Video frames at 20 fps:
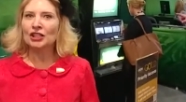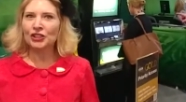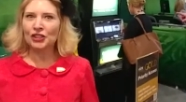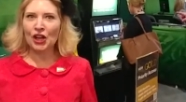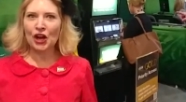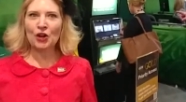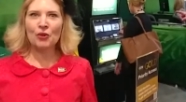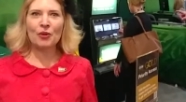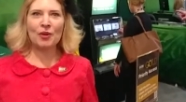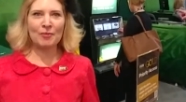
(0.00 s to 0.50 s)

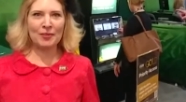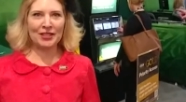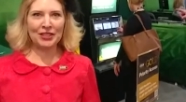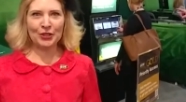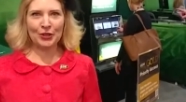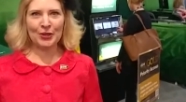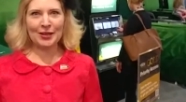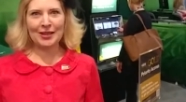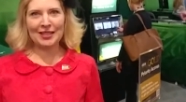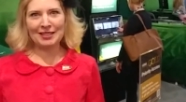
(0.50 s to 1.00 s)
So we've been
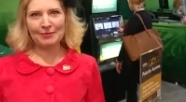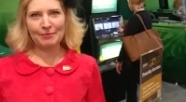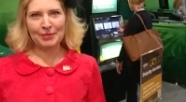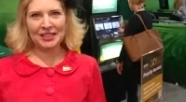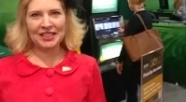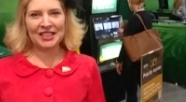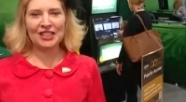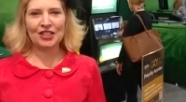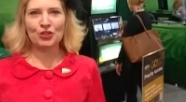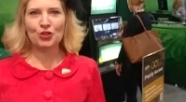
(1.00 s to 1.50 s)
doing
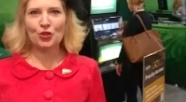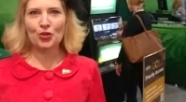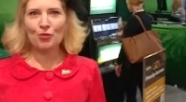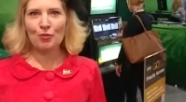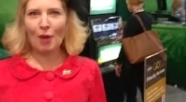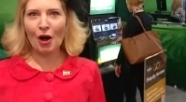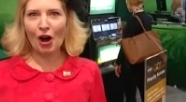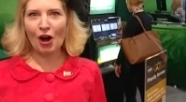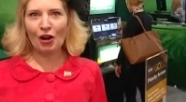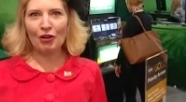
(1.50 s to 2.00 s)
this is
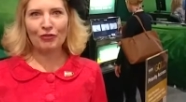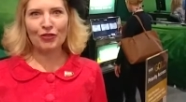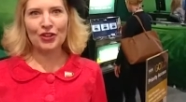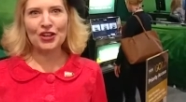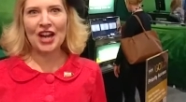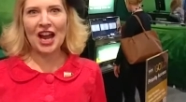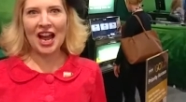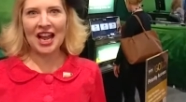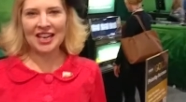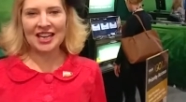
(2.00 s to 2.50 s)
Paul for
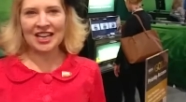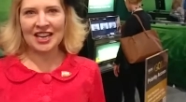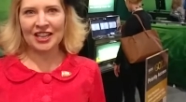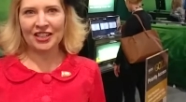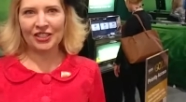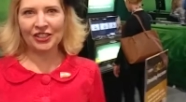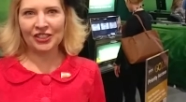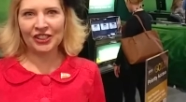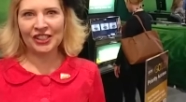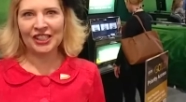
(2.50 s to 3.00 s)
nine years,